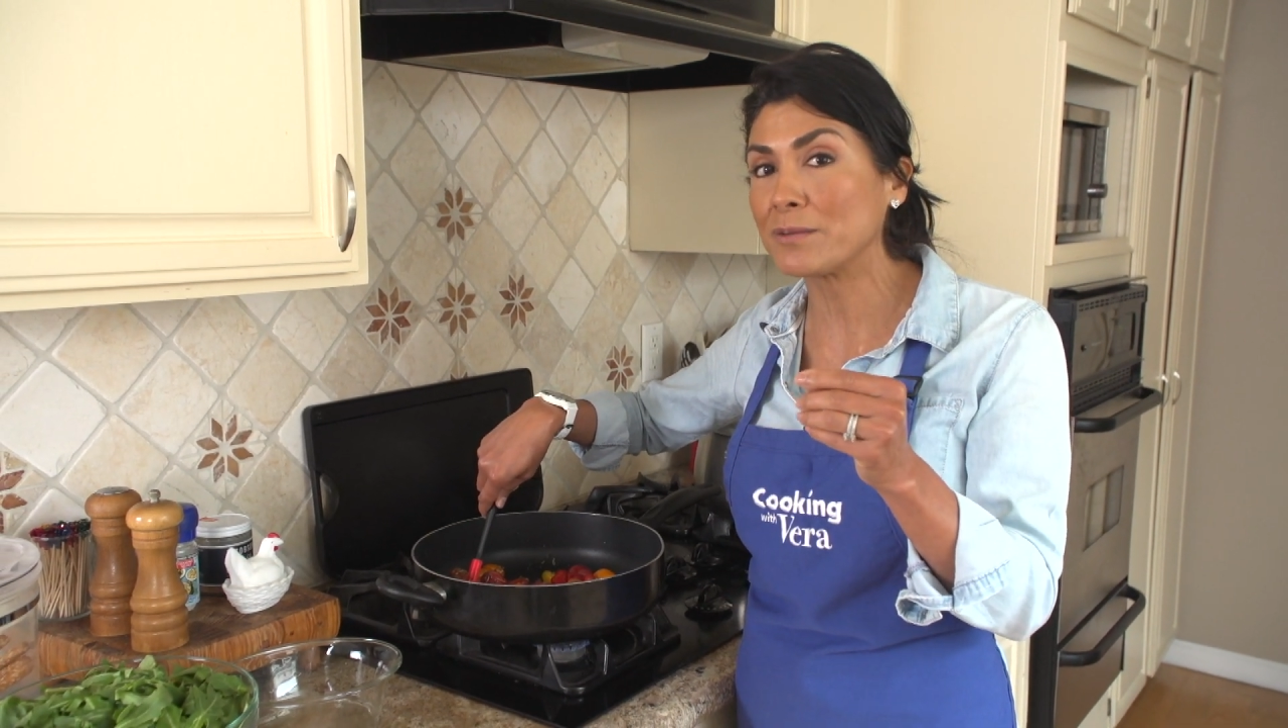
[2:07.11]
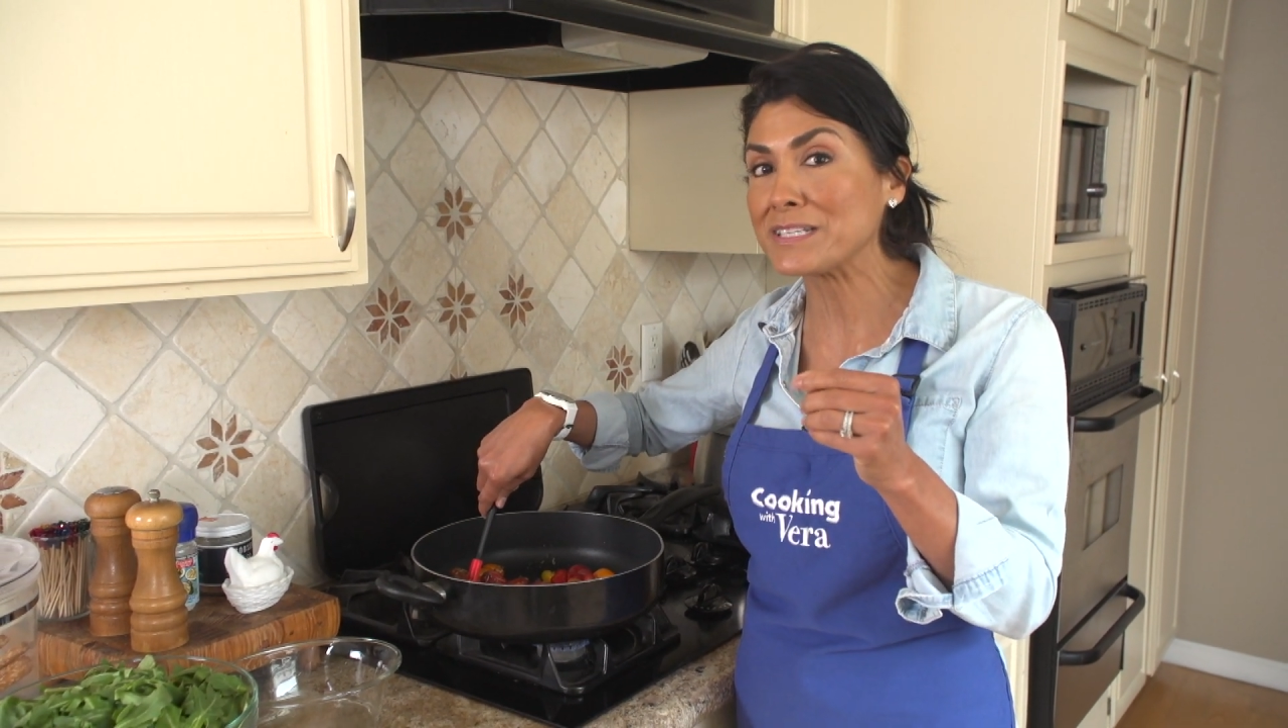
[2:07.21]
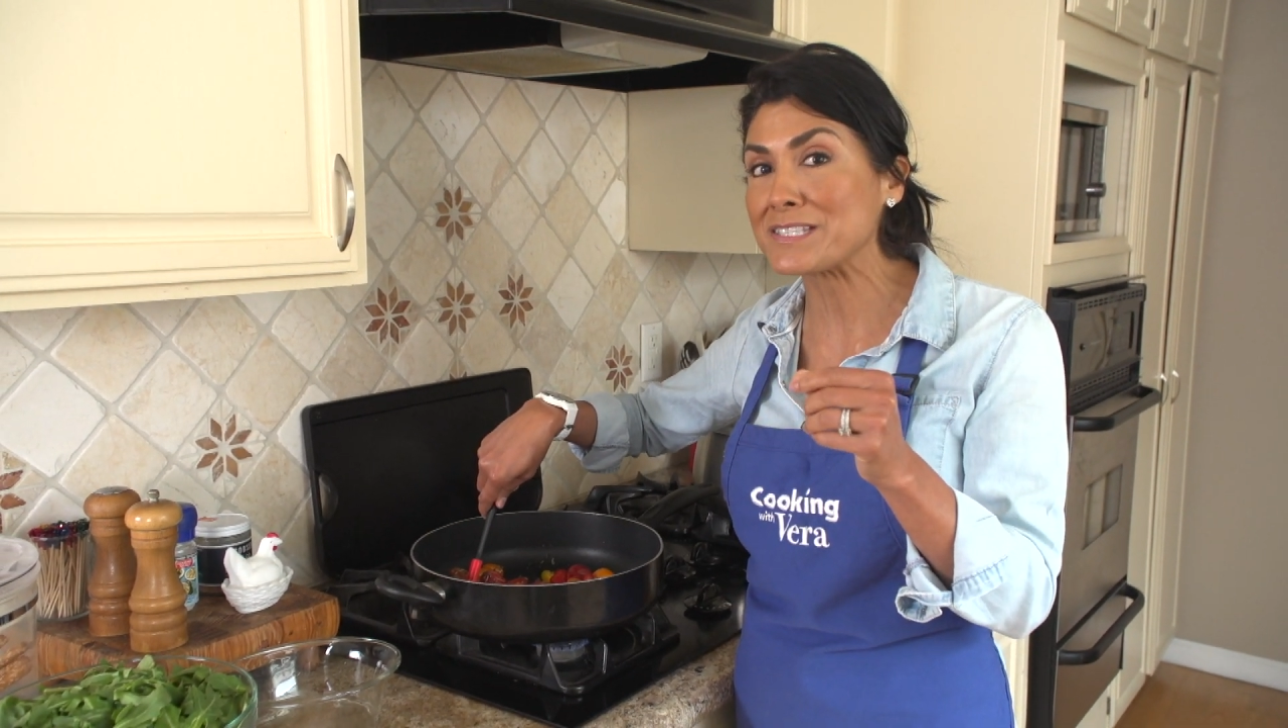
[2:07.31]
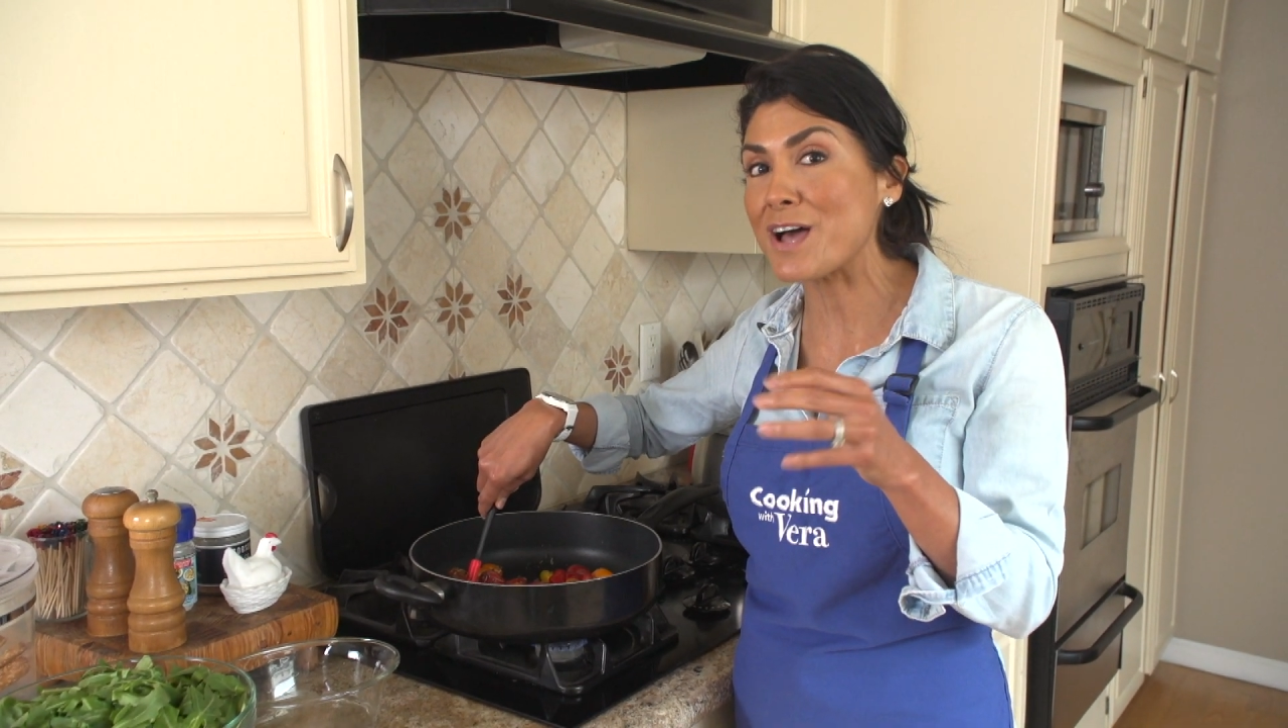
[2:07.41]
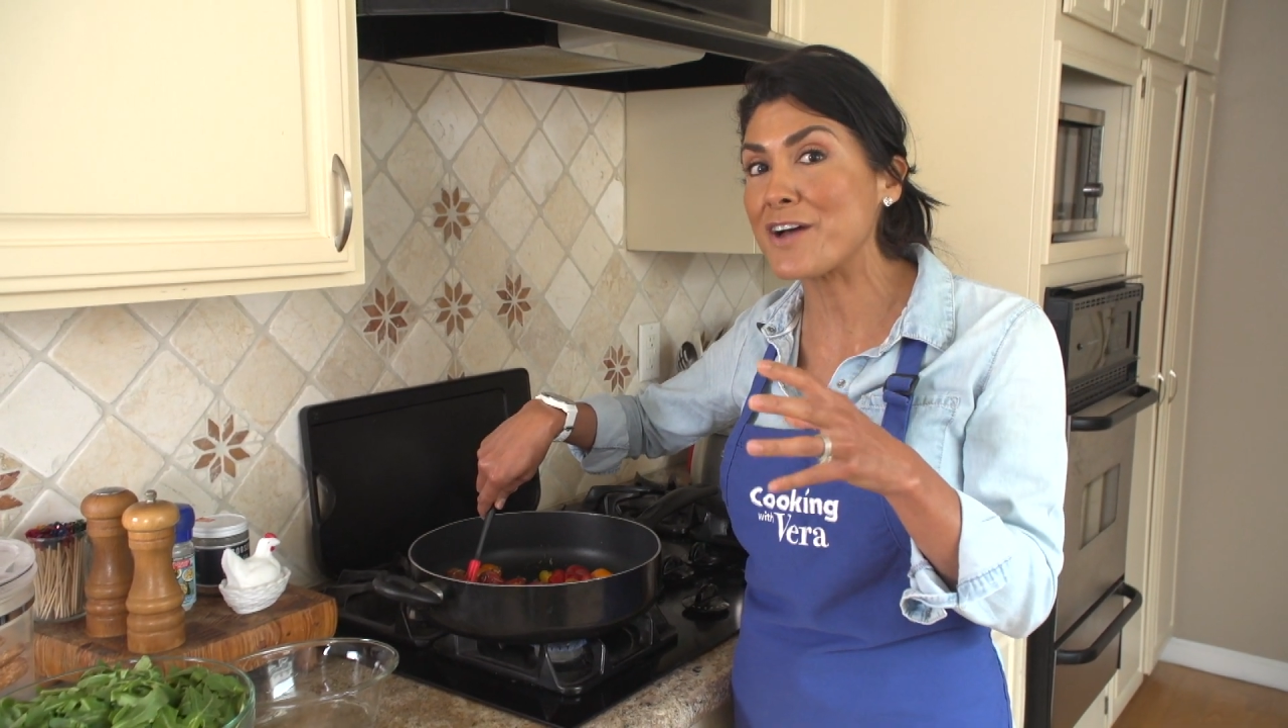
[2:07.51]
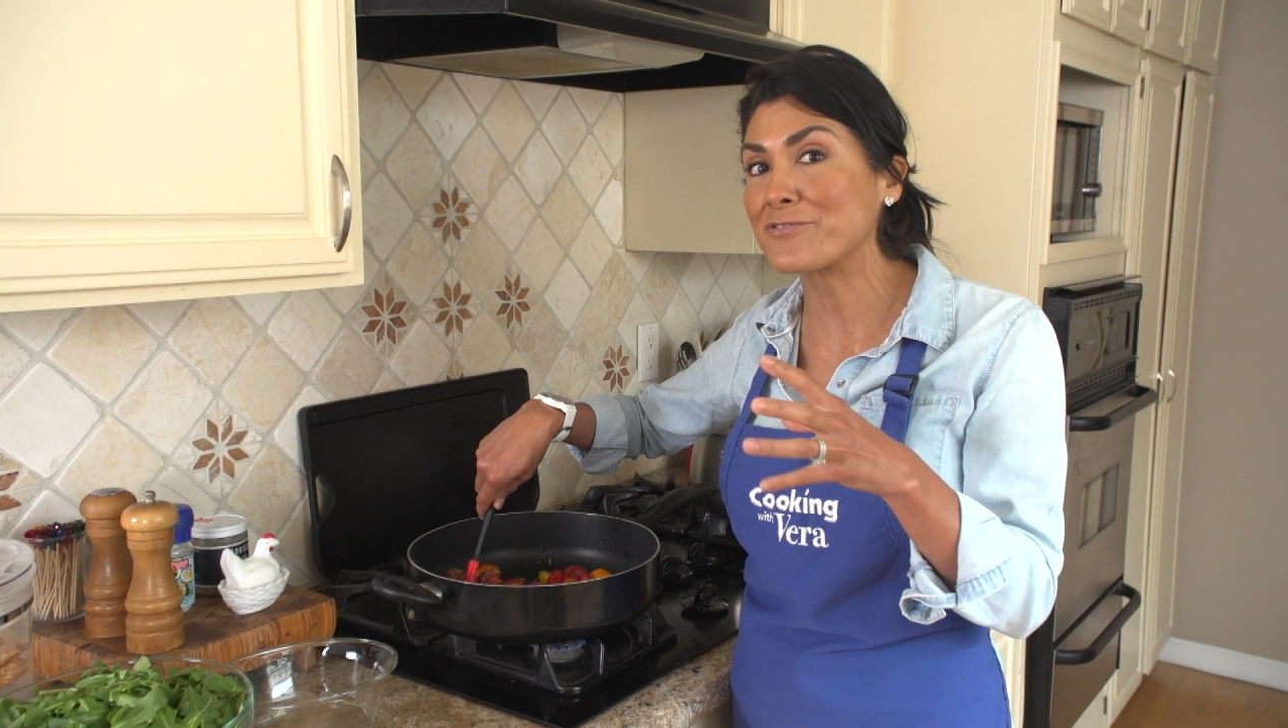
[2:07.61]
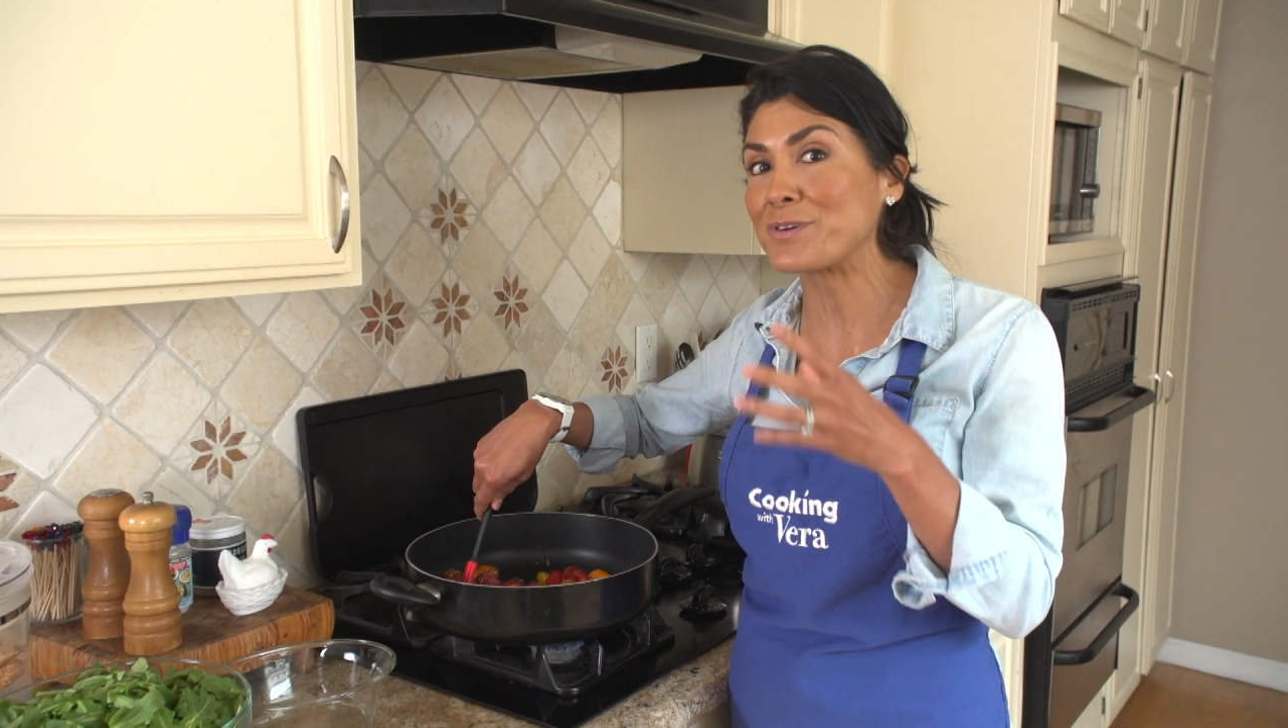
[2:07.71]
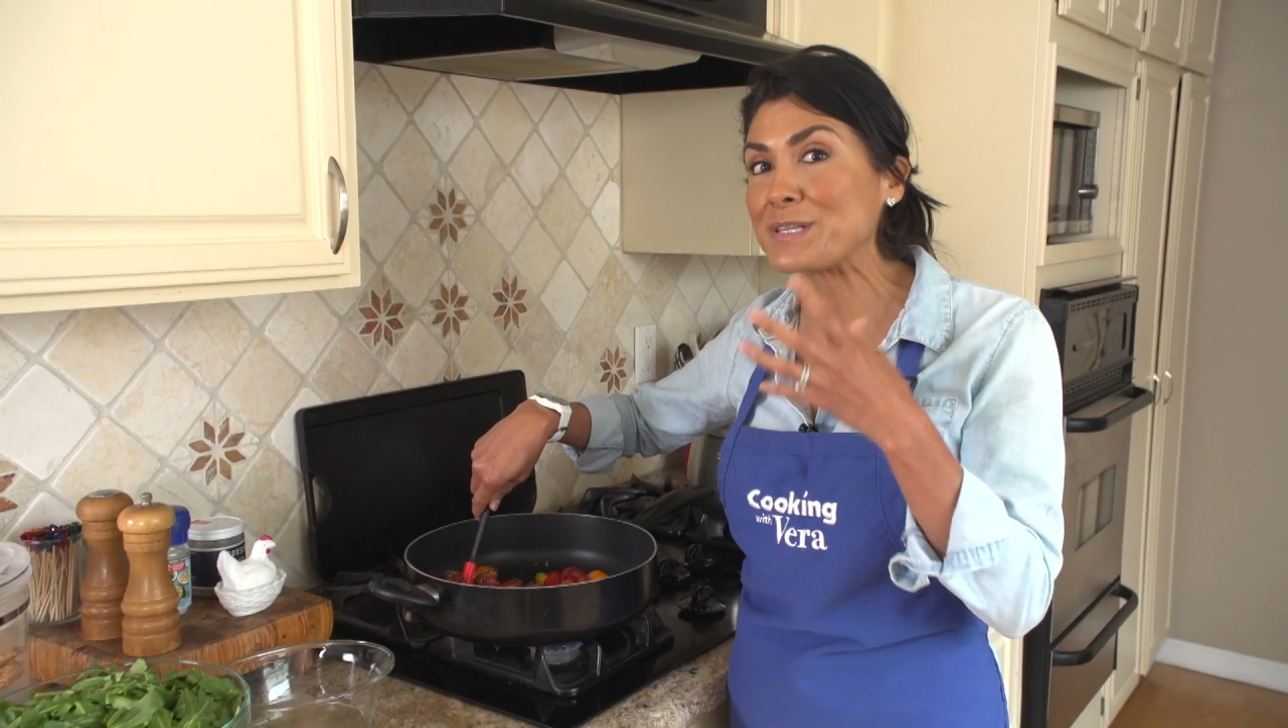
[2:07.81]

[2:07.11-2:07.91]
bit softer,